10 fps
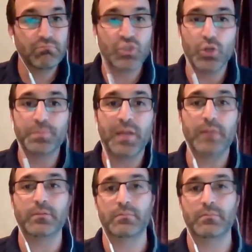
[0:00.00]
Job
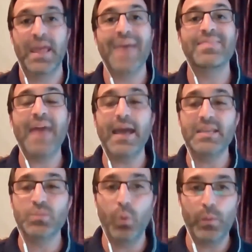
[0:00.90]
done." And that
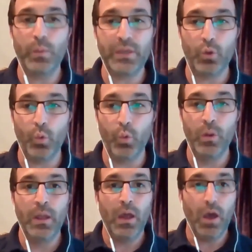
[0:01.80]
is what we call
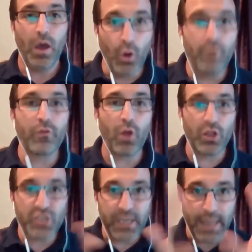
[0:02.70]

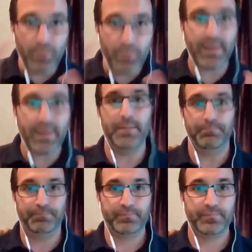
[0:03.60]
overarching healthcare.
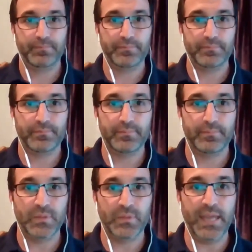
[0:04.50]

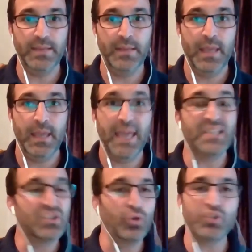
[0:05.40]
Okay,
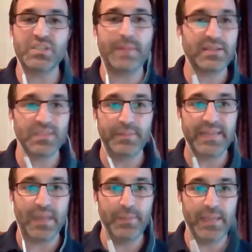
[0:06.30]
it's not just about somebody
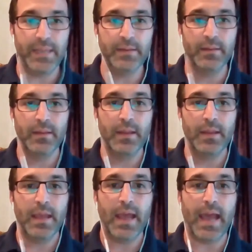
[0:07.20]
coming in
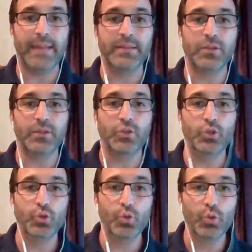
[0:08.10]
and
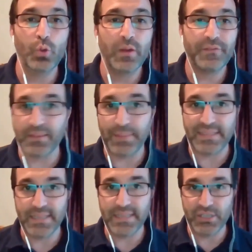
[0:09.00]
you
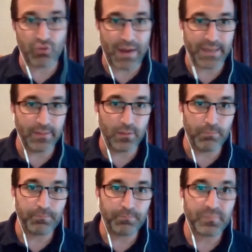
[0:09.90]
fundamentally just cracking them.
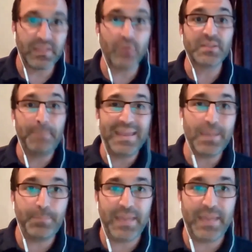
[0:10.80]
There is a bigger
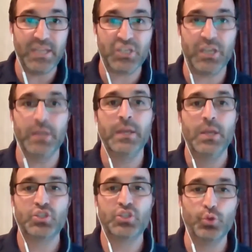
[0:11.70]
picture
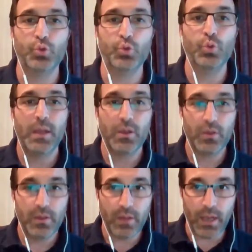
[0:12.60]
to
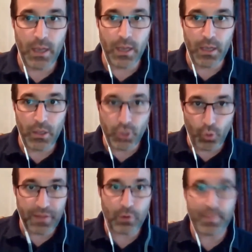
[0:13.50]
uh, your
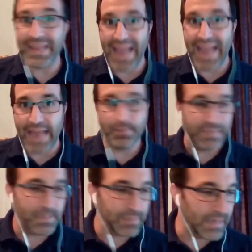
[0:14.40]
therapy and
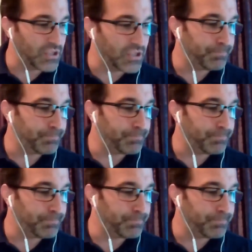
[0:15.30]
manipulation.